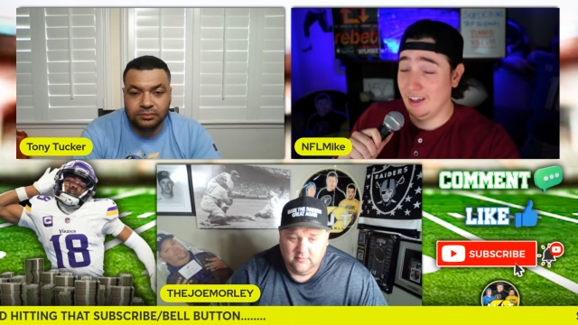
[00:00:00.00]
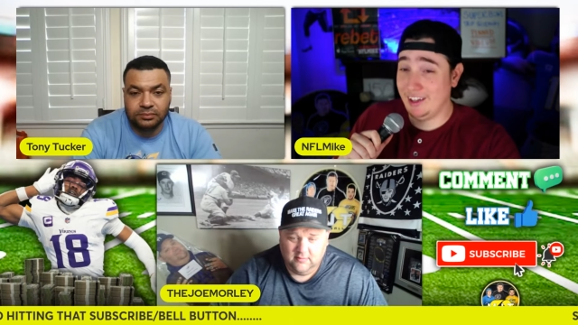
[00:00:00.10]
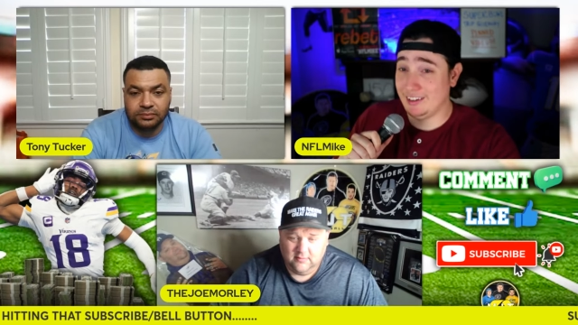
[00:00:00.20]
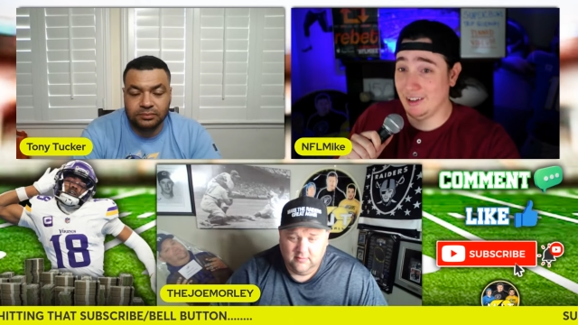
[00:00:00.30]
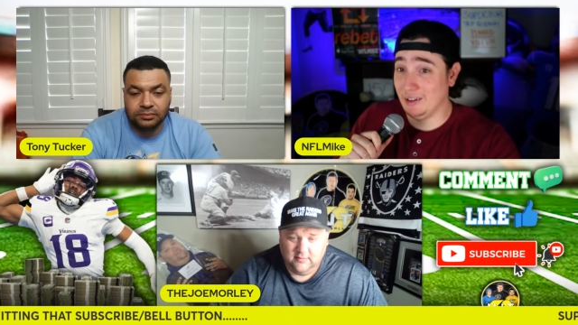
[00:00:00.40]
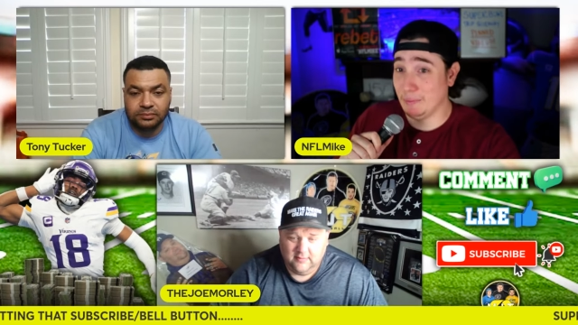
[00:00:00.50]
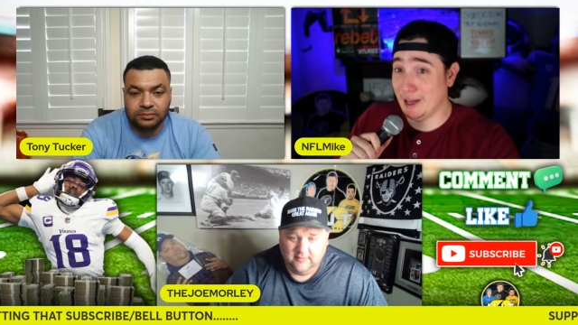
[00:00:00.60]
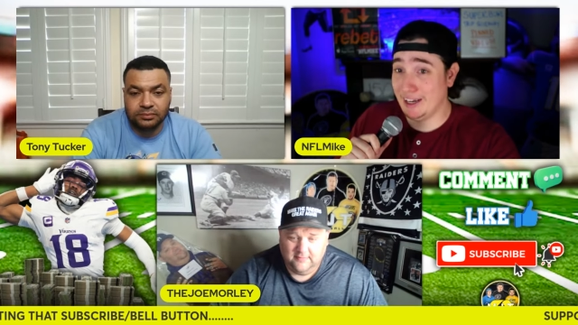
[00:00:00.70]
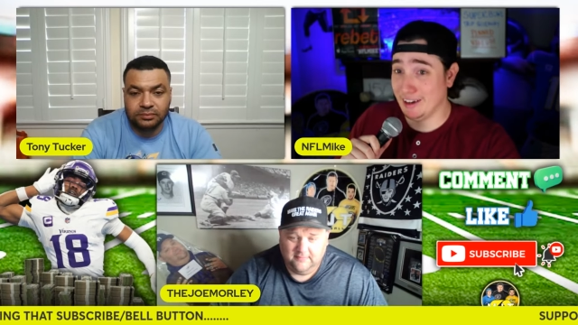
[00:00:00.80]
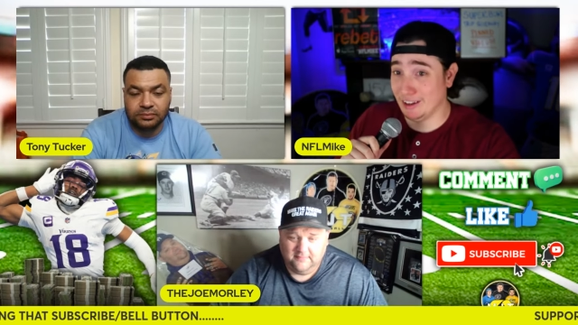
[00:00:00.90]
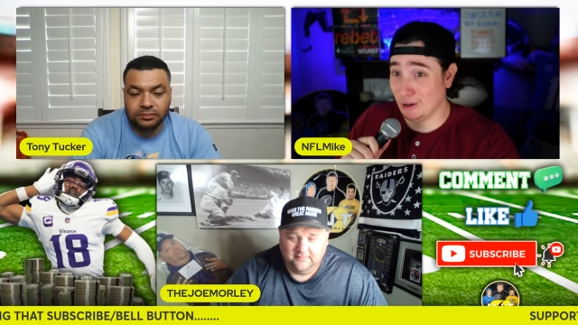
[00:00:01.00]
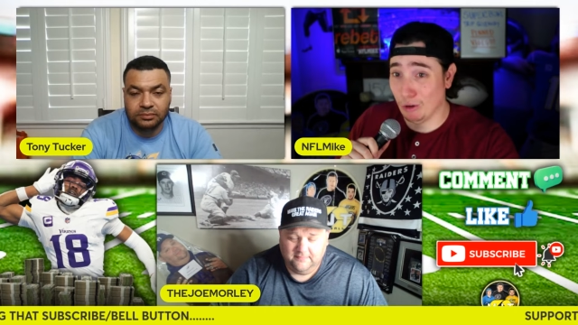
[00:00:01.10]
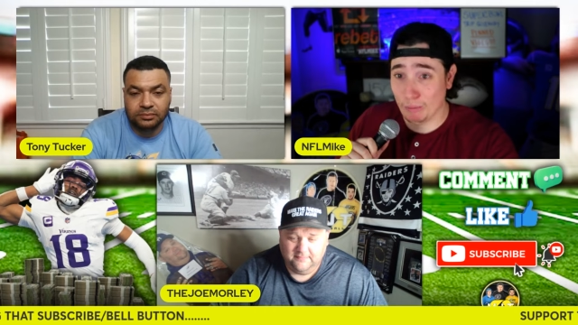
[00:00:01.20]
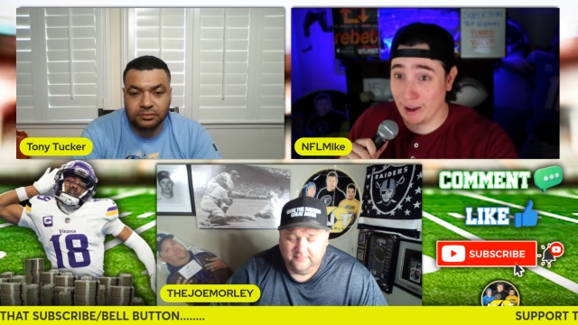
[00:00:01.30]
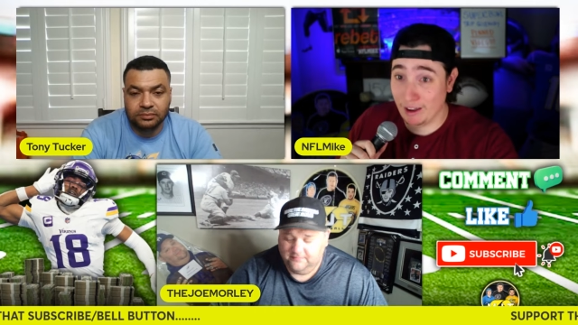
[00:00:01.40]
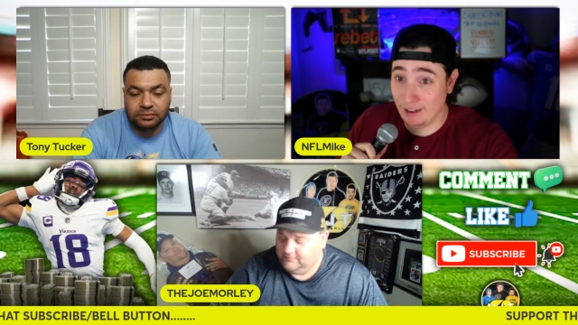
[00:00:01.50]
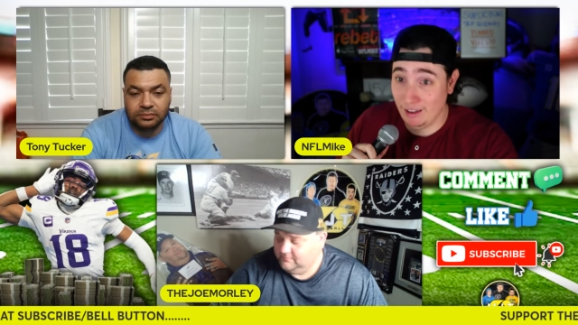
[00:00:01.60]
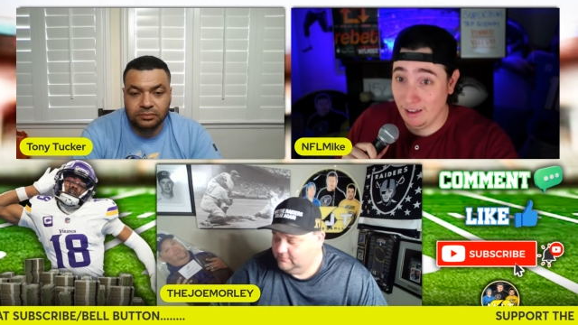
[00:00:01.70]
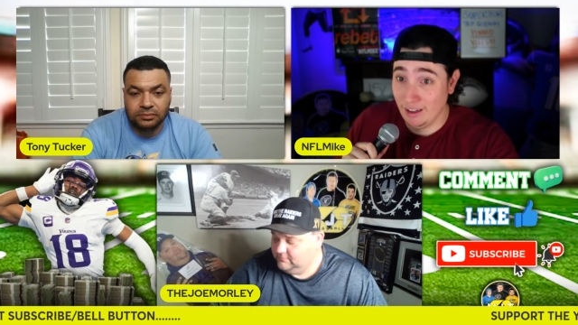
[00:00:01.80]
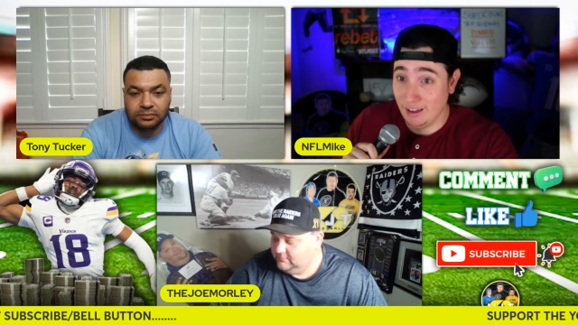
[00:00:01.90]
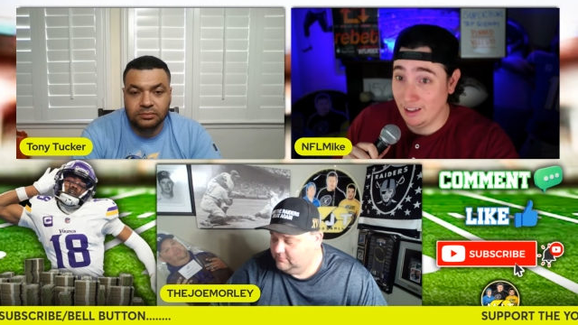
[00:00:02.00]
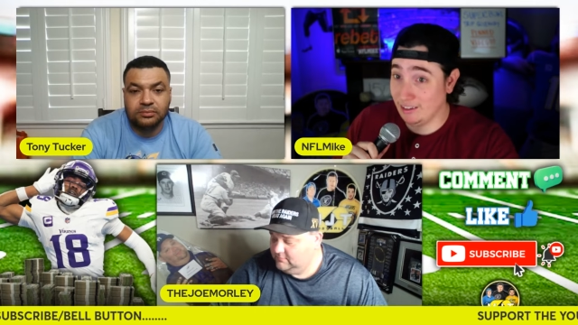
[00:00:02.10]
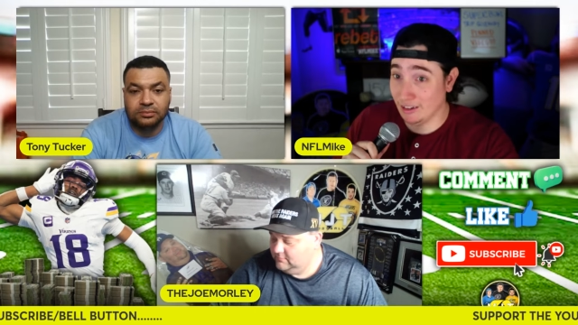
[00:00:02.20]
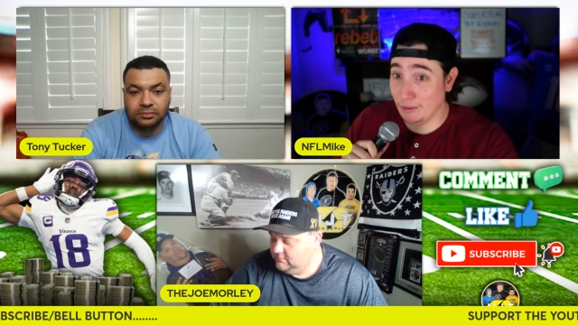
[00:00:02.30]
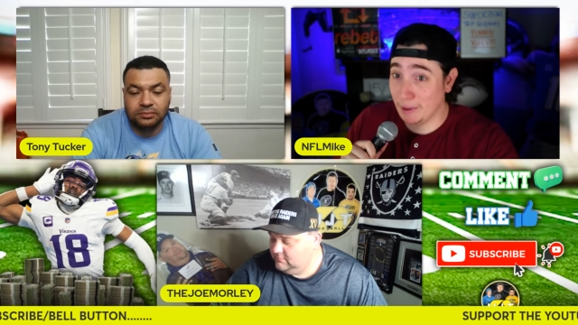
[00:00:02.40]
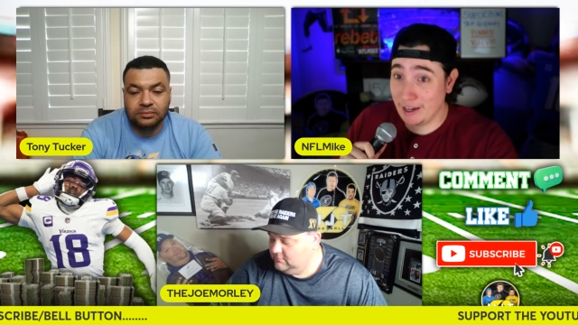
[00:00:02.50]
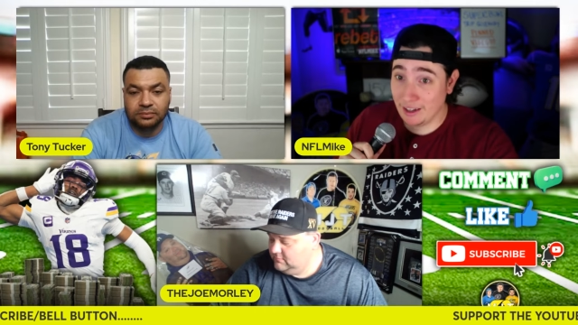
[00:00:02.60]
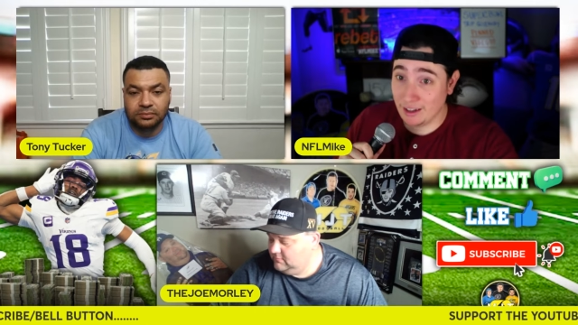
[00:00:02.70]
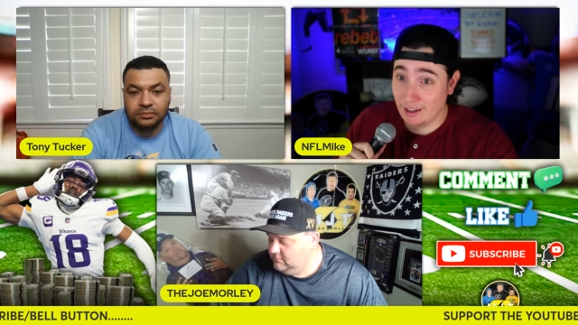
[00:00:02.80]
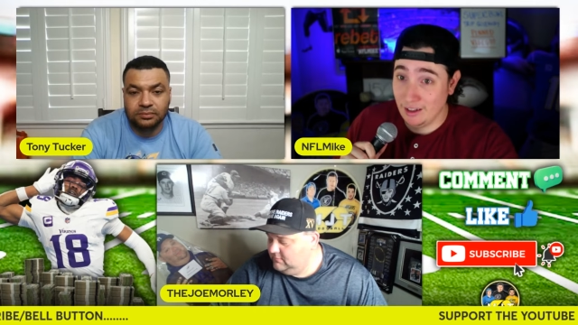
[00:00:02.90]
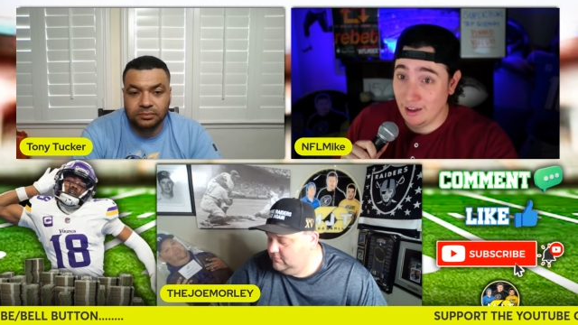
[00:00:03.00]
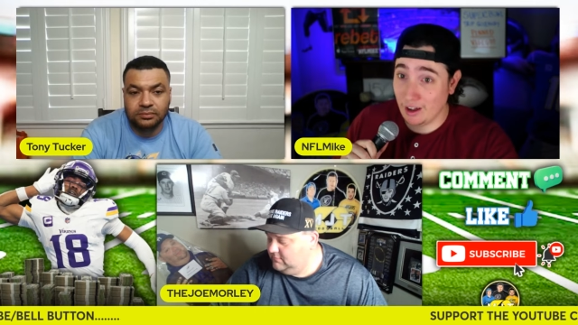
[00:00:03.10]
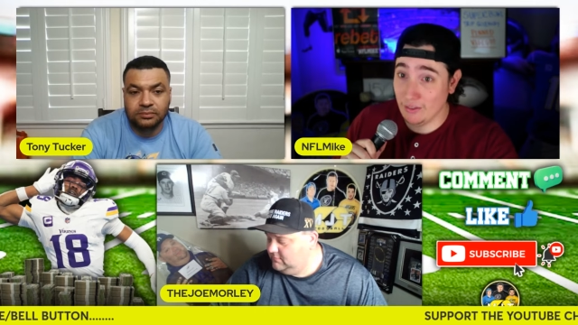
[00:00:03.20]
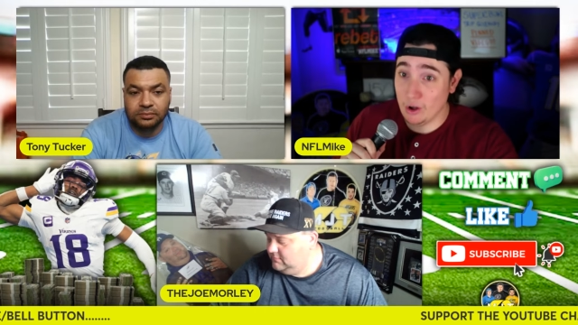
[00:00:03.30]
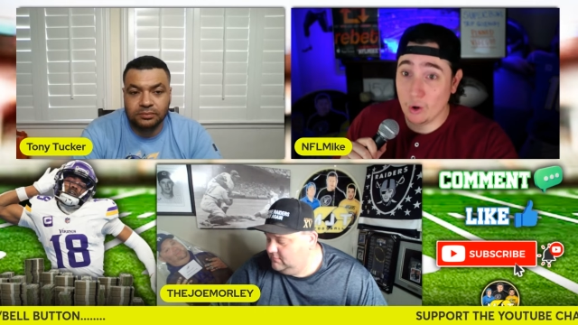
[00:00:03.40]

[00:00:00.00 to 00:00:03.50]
Speaker 1: he's still dependent on the quarterback. He's still dependent on the O